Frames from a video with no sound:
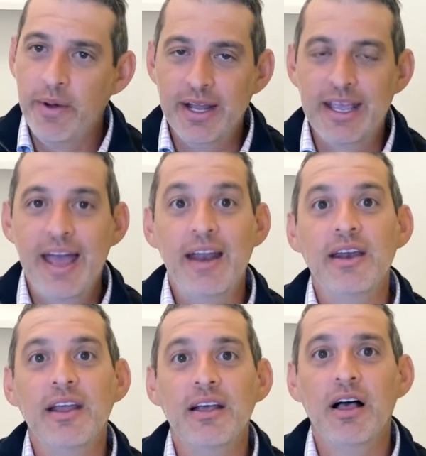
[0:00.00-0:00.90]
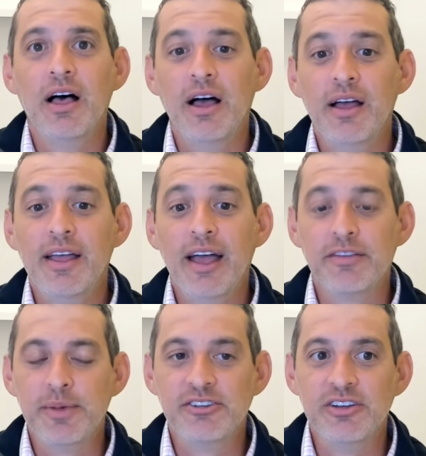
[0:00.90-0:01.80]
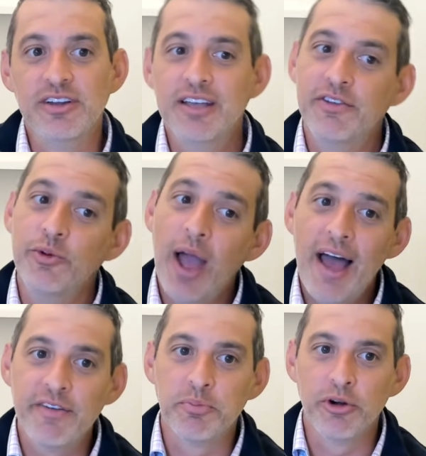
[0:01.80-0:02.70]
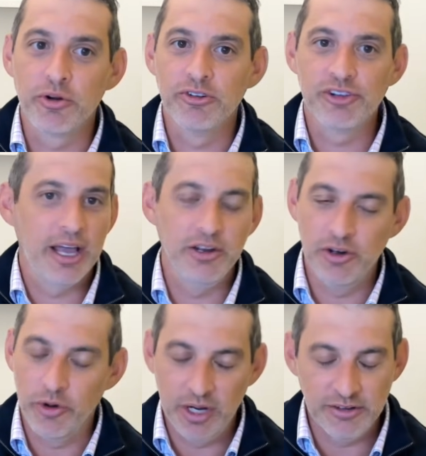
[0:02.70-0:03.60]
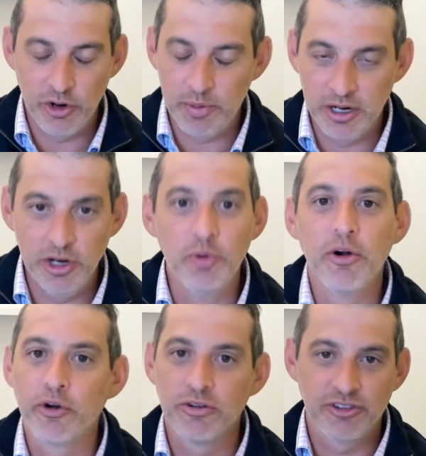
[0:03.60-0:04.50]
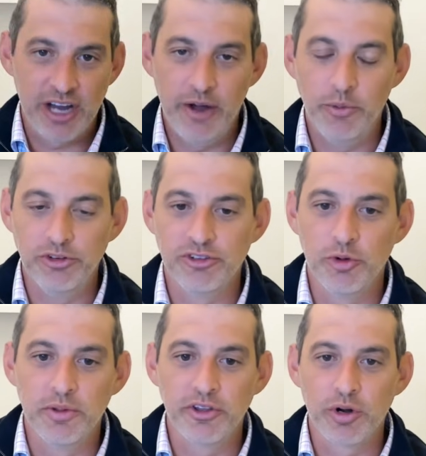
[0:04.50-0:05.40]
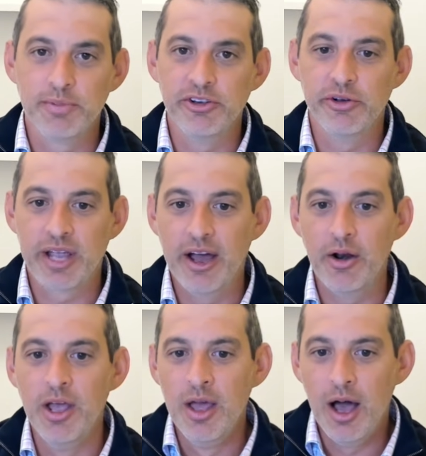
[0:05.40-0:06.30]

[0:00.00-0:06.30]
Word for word: And again, uh, as mentioned, if you have a brokerage account, you don't need to open a new brokerage account. We'll just open the crypto account.